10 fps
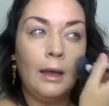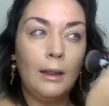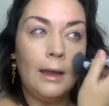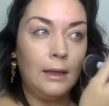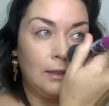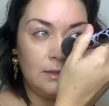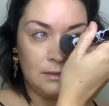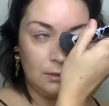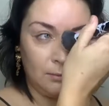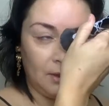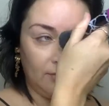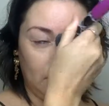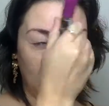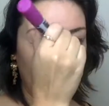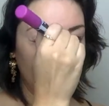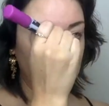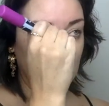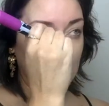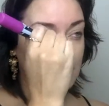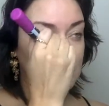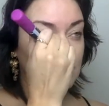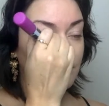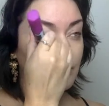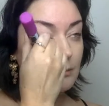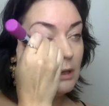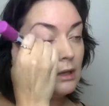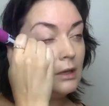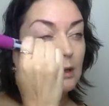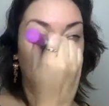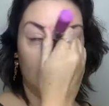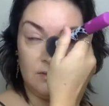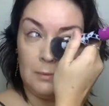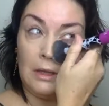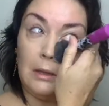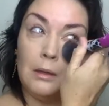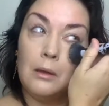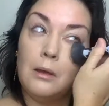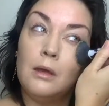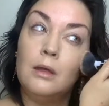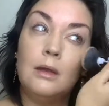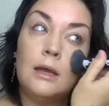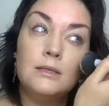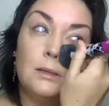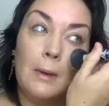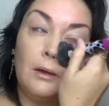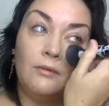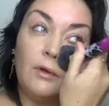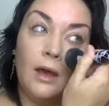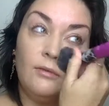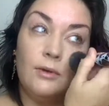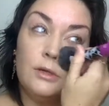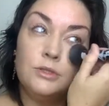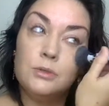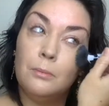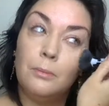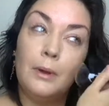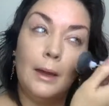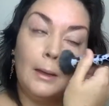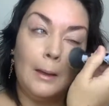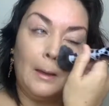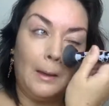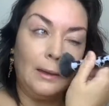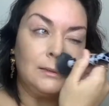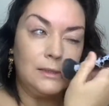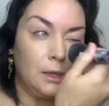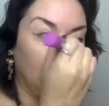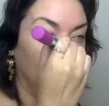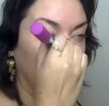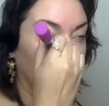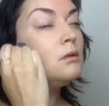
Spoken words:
I like this little buffing brush because for me, it gives me a nice amount of coverage, but also